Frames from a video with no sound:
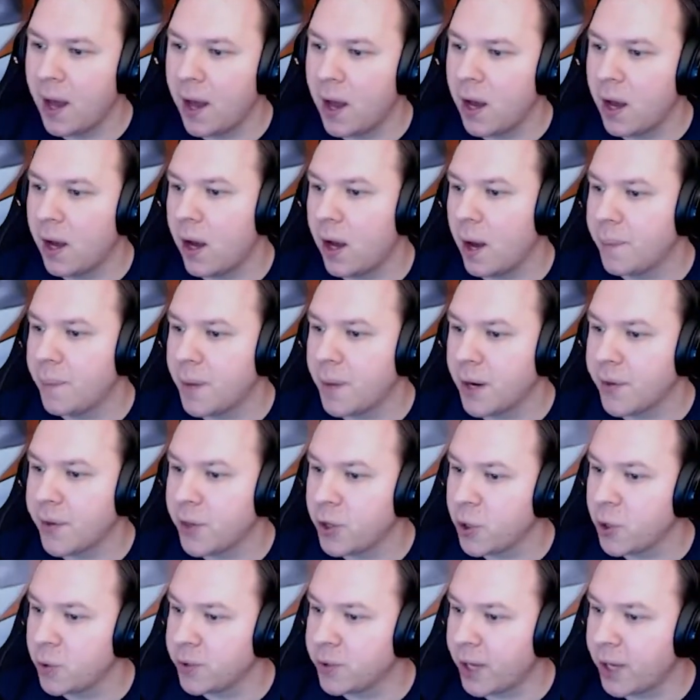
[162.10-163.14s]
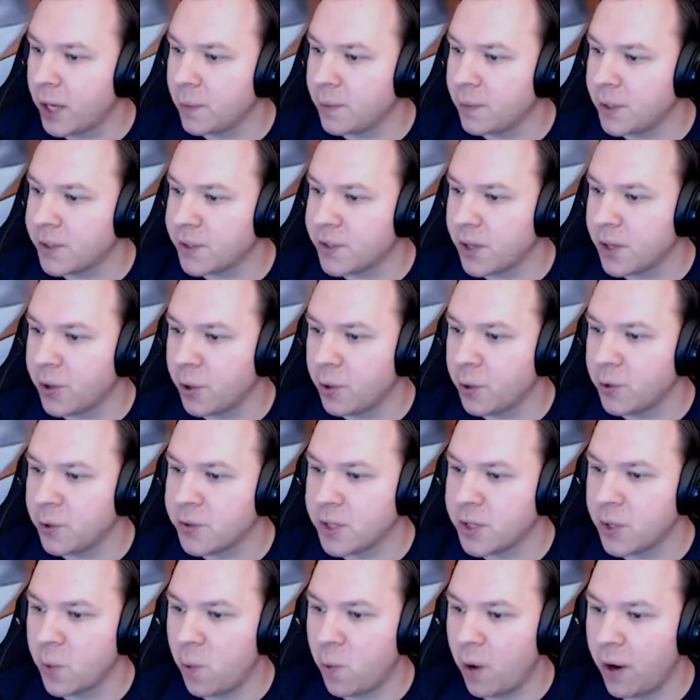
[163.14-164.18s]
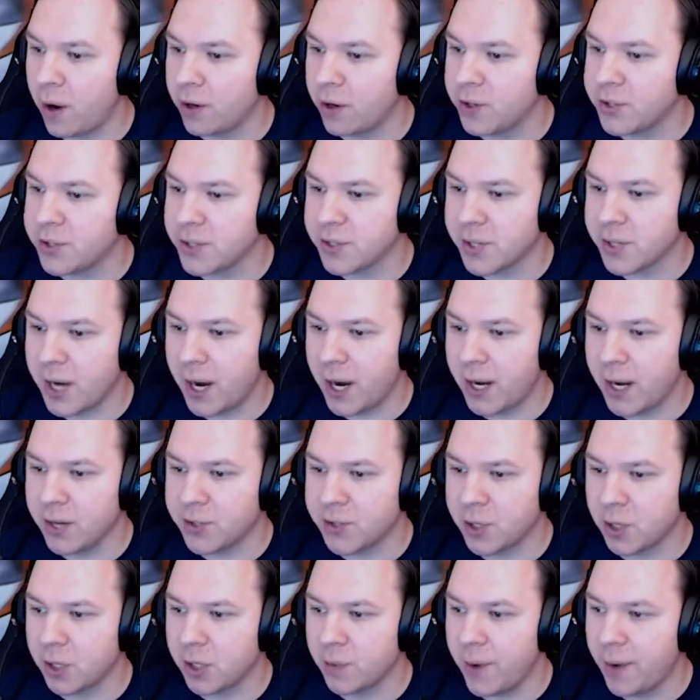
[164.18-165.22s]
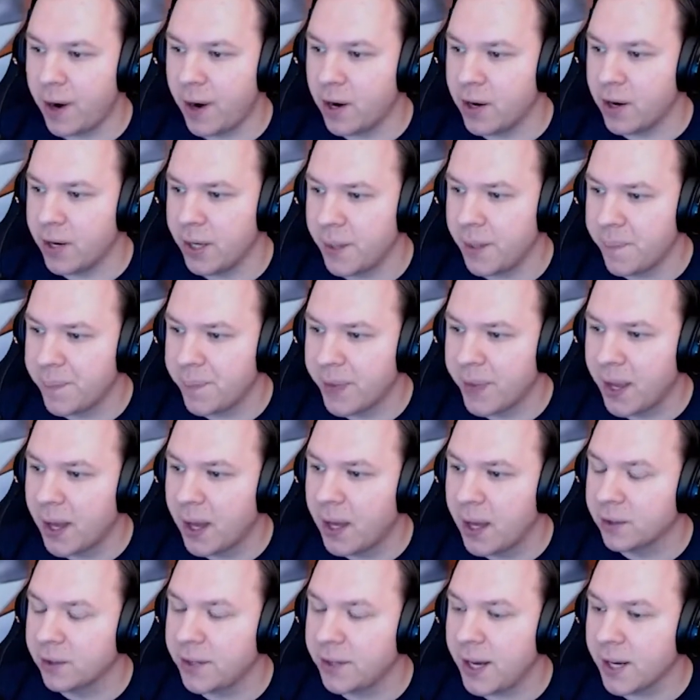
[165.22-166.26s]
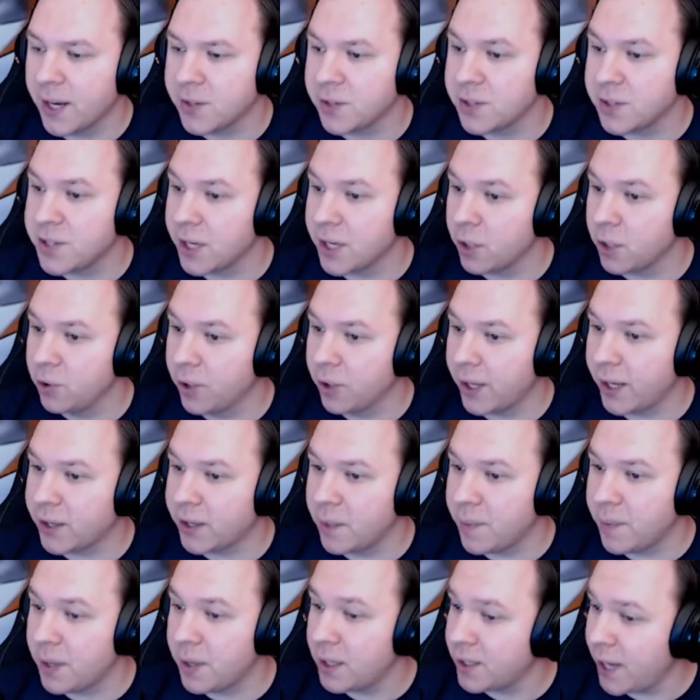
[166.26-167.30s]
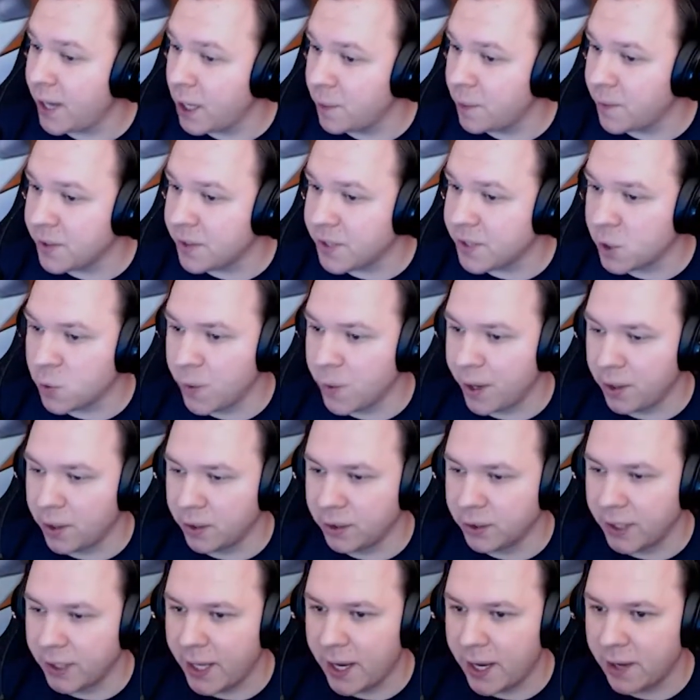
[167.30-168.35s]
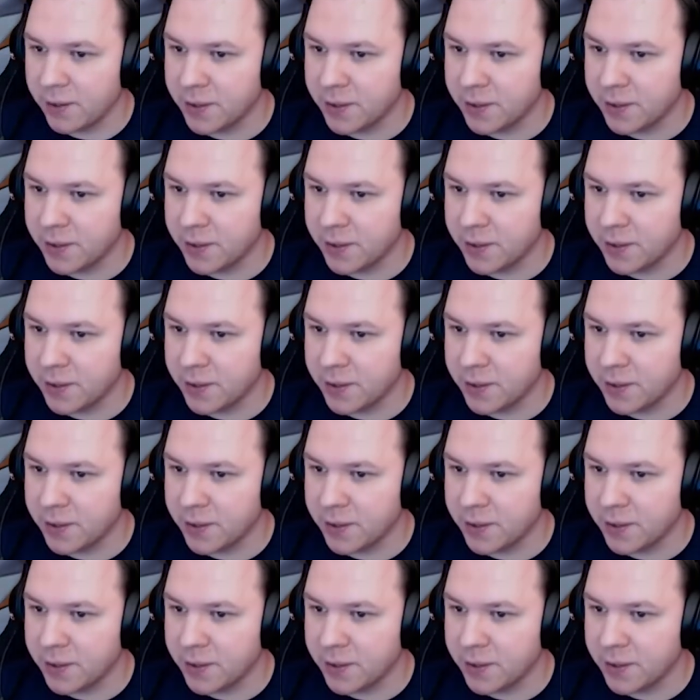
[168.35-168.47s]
Among the no DinoMists, those in the waters and skies are a rarity. Next, let's take a look at the many DinoMists that dwell on land.